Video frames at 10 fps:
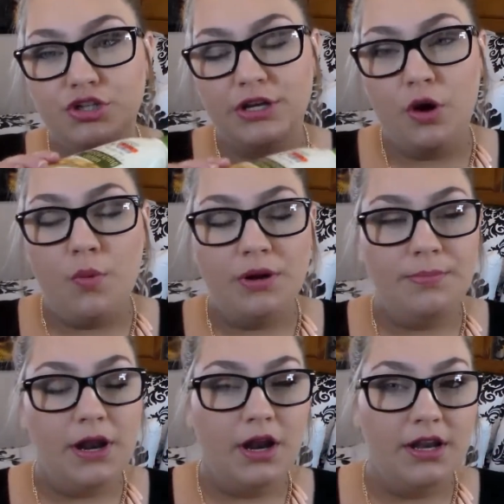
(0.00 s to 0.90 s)
So I don't want to
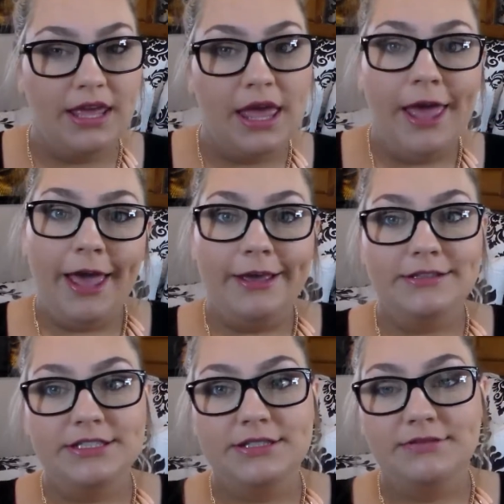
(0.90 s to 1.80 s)
put on like
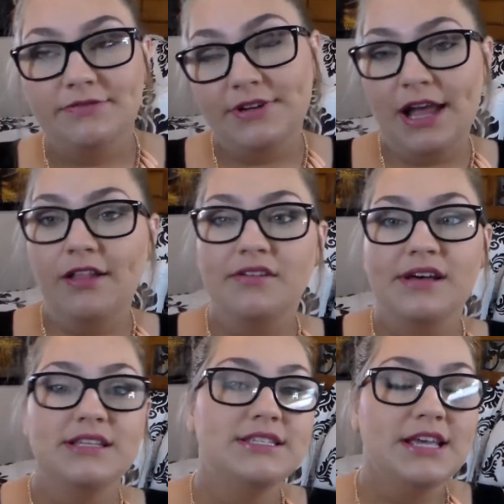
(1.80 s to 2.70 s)
a
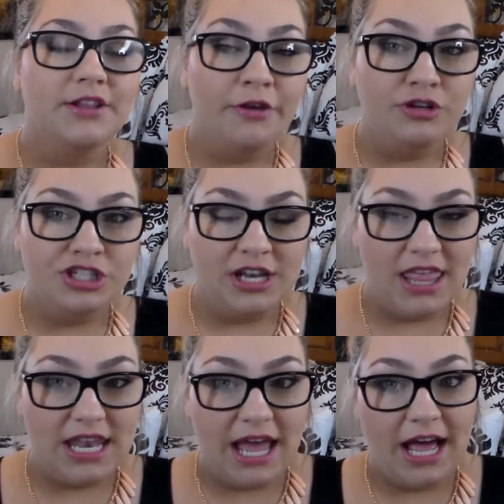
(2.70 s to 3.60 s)
vanilla scent lotion
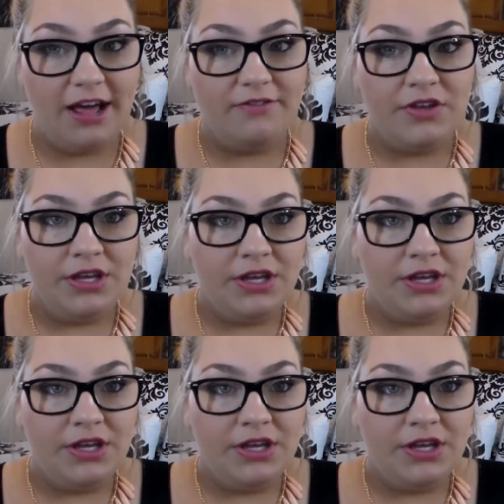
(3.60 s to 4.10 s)
and then have